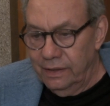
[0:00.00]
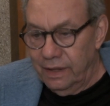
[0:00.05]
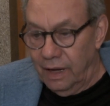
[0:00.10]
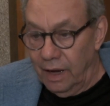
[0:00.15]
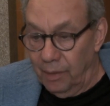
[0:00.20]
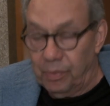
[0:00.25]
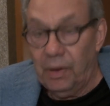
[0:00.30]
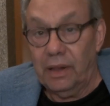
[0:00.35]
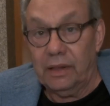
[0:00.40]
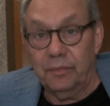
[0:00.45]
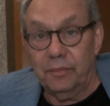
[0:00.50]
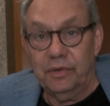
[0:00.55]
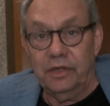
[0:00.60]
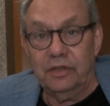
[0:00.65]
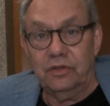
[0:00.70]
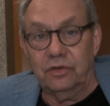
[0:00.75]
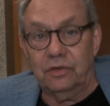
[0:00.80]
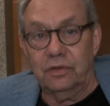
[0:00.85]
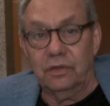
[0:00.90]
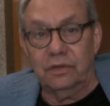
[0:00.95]
I'll probably
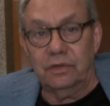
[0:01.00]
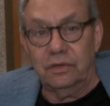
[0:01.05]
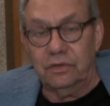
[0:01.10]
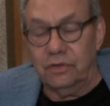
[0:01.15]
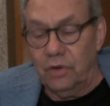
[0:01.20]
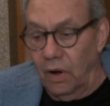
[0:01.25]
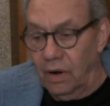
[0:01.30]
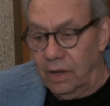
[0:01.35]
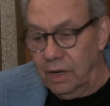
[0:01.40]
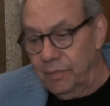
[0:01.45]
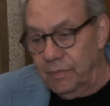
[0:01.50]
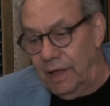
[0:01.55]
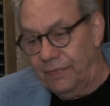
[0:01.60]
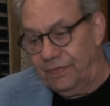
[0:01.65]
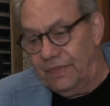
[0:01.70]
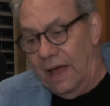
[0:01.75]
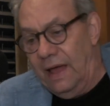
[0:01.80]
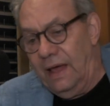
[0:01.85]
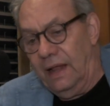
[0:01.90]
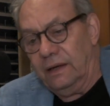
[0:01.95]
be talking about
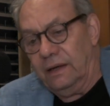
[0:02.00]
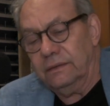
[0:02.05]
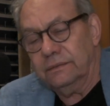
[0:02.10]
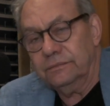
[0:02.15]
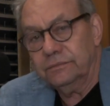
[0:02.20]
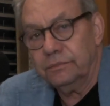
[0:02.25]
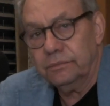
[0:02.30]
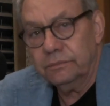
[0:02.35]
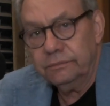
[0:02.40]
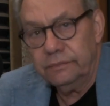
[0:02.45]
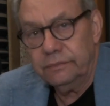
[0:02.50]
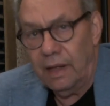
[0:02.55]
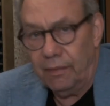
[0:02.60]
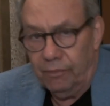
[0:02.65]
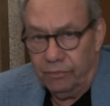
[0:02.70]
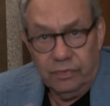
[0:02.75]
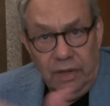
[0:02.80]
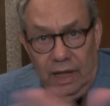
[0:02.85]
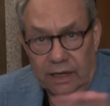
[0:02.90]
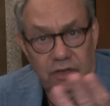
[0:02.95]
that, not
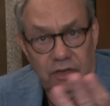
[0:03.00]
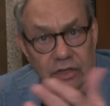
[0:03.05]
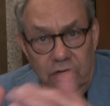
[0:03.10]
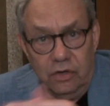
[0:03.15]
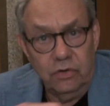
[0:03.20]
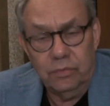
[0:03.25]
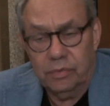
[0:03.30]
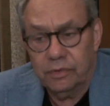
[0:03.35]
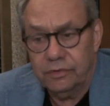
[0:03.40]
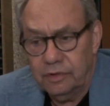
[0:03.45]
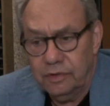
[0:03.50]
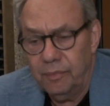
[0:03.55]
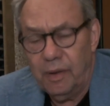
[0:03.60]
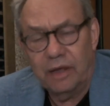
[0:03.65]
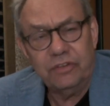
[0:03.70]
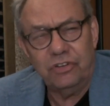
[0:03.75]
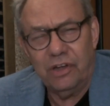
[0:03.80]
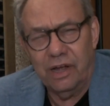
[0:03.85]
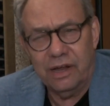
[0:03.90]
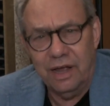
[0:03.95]
to you, but to my
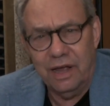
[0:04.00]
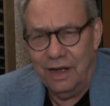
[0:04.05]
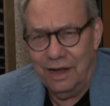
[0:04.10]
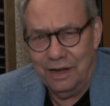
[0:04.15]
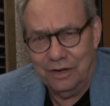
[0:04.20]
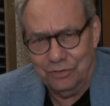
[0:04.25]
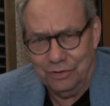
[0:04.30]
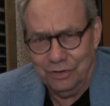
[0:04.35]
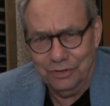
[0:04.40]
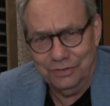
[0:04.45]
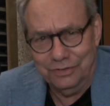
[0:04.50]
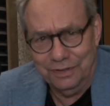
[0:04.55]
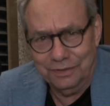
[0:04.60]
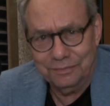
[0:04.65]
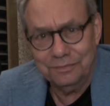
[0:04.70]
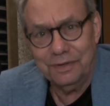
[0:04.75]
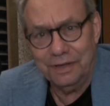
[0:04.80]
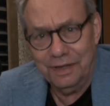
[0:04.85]
psychiatrist.